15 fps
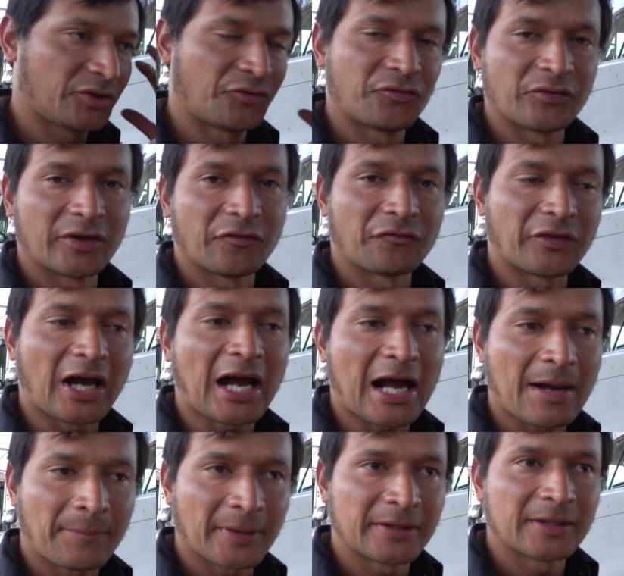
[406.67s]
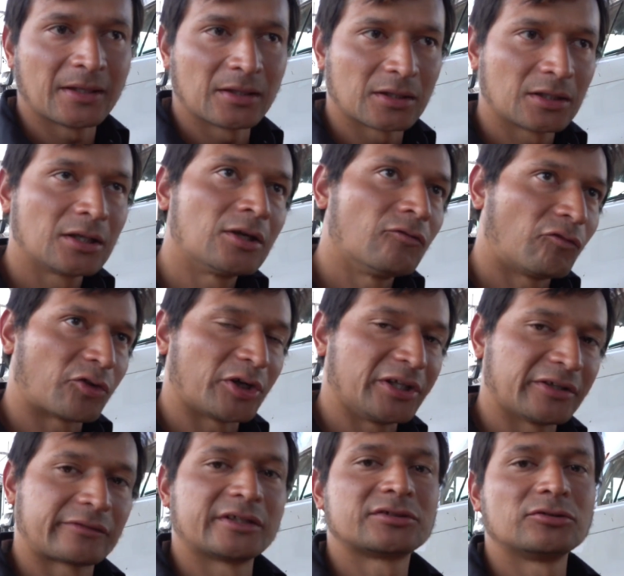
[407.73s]
if, if that happened and for
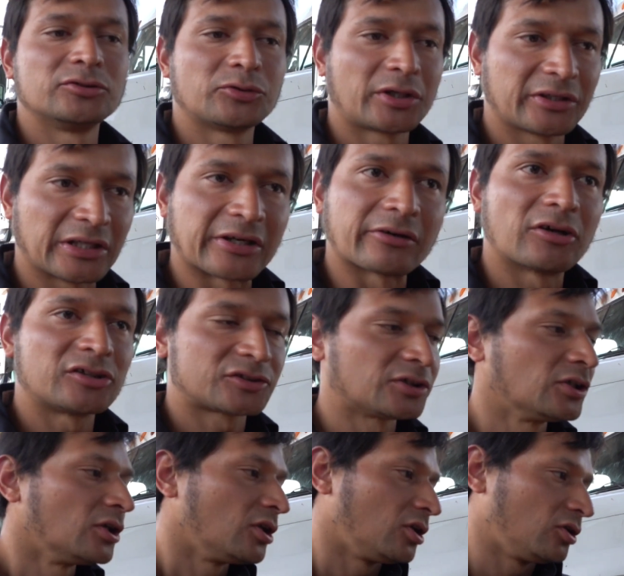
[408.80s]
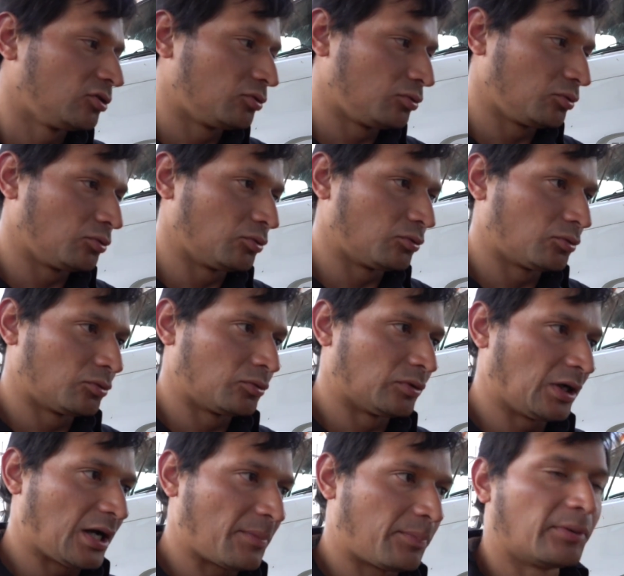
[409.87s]
any reason you are in a rush to
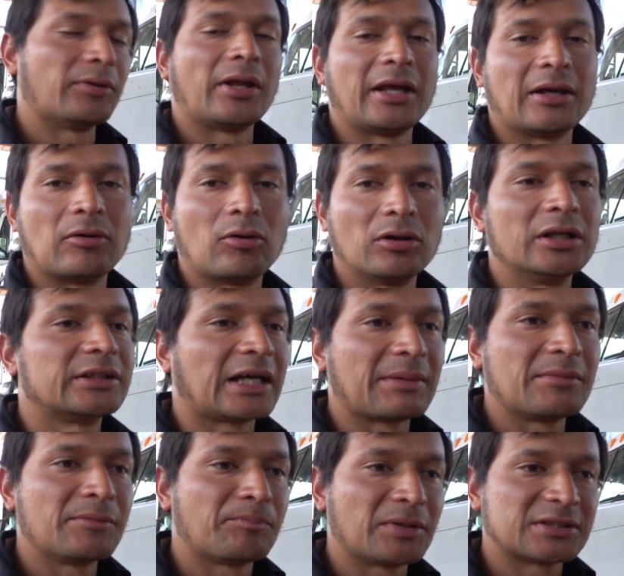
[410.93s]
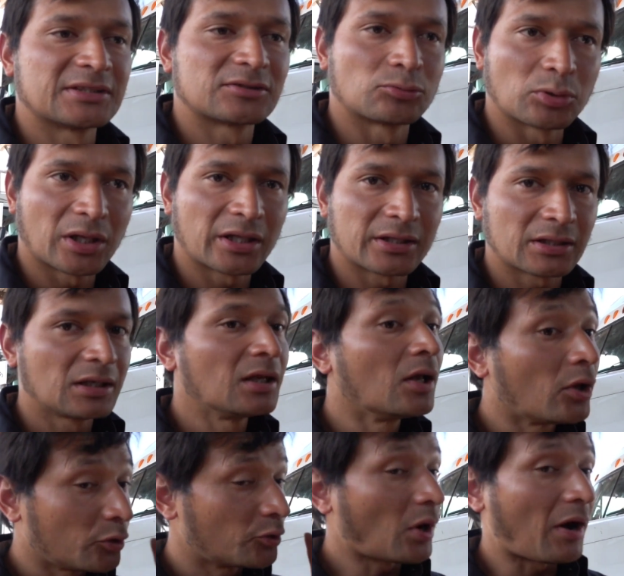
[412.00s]
uh, put uh, all the timing pieces together,
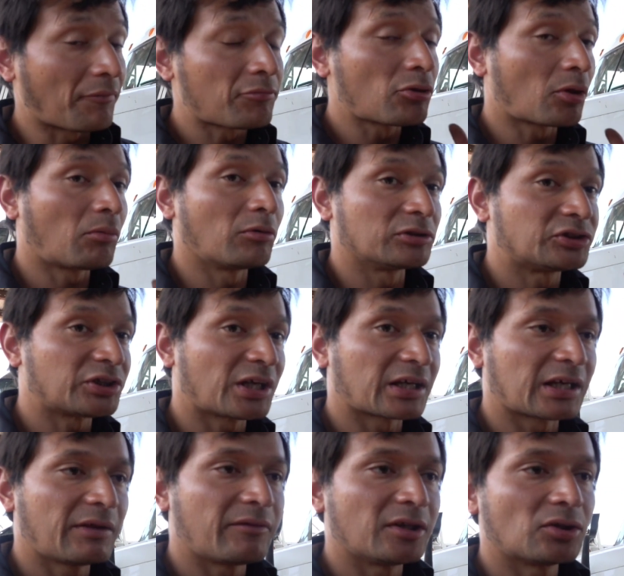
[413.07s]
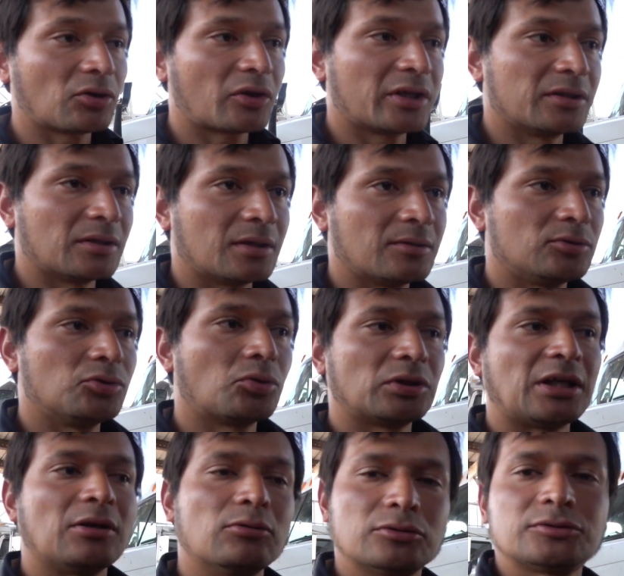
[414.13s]
you have to double check even though then
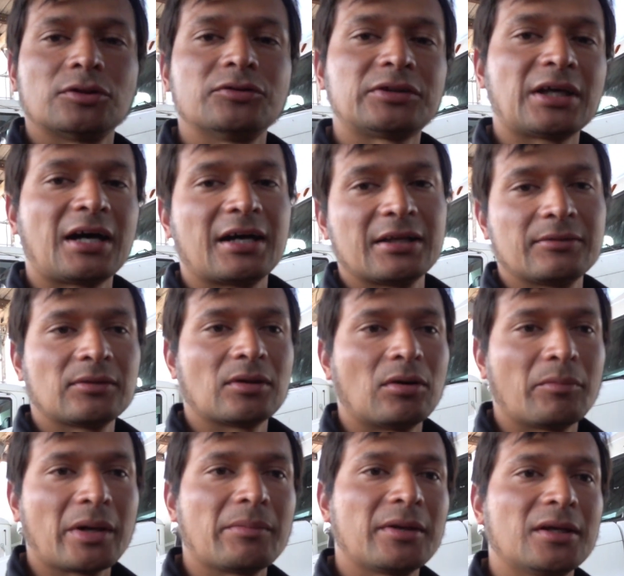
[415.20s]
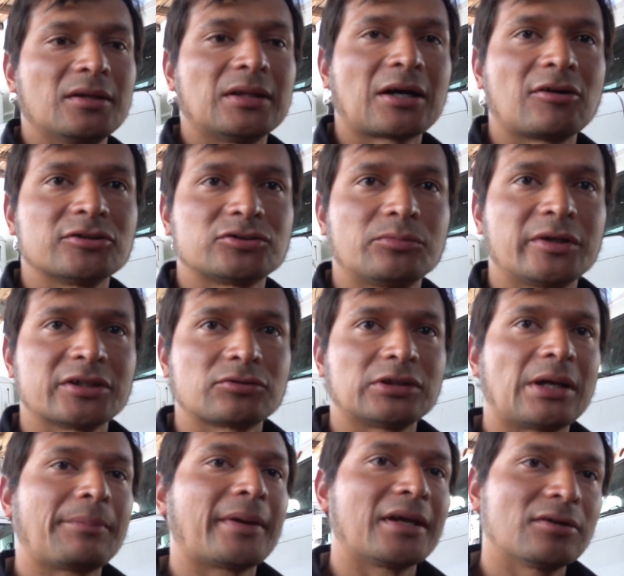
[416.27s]
you're gonna lose some time or maybe the customer is
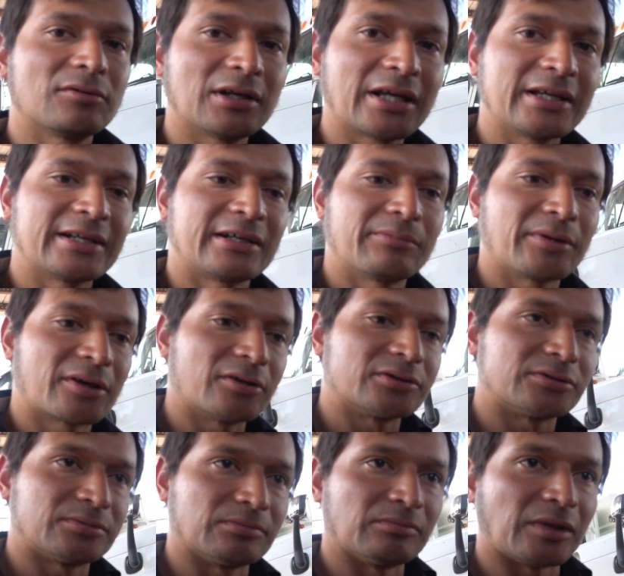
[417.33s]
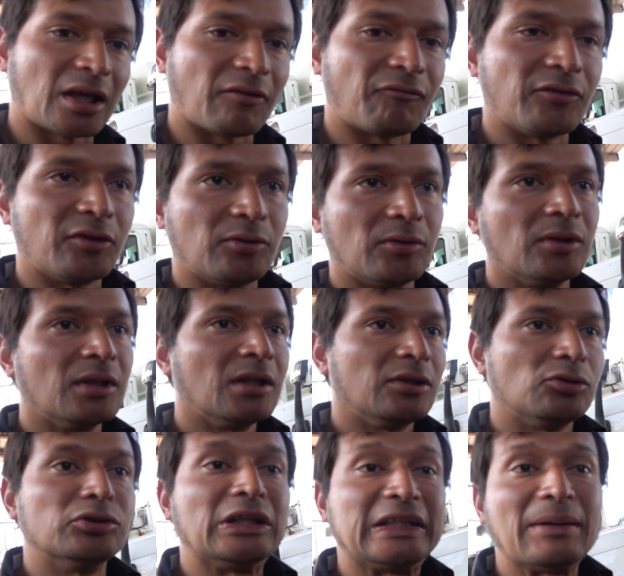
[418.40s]
gonna pay you later because if you,
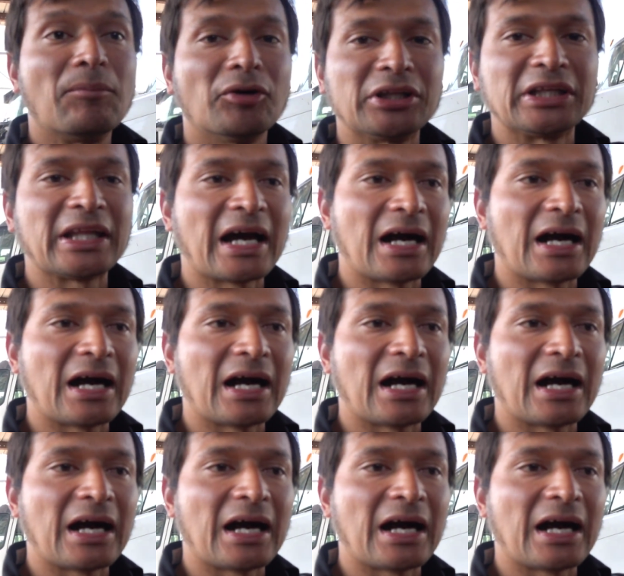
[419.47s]
you need the money